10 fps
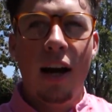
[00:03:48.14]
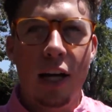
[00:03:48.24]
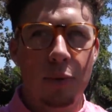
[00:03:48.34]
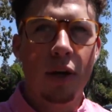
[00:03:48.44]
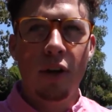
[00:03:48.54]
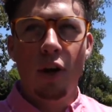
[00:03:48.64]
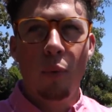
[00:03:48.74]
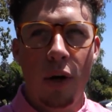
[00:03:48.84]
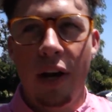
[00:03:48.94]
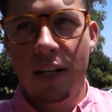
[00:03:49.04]
As we all know,
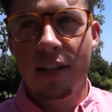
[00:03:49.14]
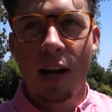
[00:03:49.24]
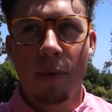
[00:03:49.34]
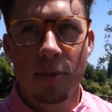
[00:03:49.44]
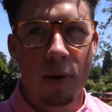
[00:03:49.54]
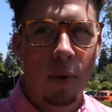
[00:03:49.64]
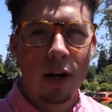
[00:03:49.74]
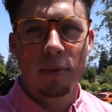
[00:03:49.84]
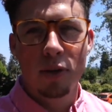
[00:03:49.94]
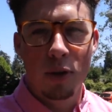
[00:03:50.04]
Will hates cameras. I'm gonna
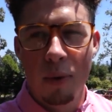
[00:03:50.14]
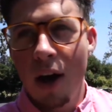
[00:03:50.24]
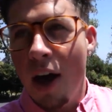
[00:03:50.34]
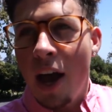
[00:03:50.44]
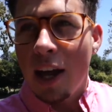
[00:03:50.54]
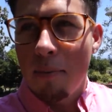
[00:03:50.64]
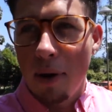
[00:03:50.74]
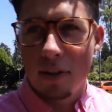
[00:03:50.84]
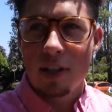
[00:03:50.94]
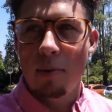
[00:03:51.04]
walk up to him and
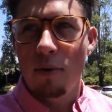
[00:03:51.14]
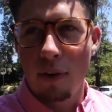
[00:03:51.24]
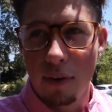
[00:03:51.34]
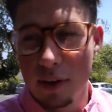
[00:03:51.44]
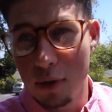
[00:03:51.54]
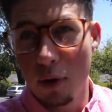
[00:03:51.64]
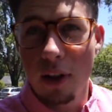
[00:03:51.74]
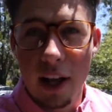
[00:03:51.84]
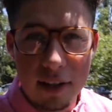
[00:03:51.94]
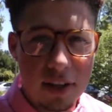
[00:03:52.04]
embarrass him in front of his whole
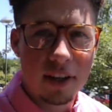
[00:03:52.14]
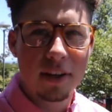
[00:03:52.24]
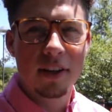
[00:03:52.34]
class.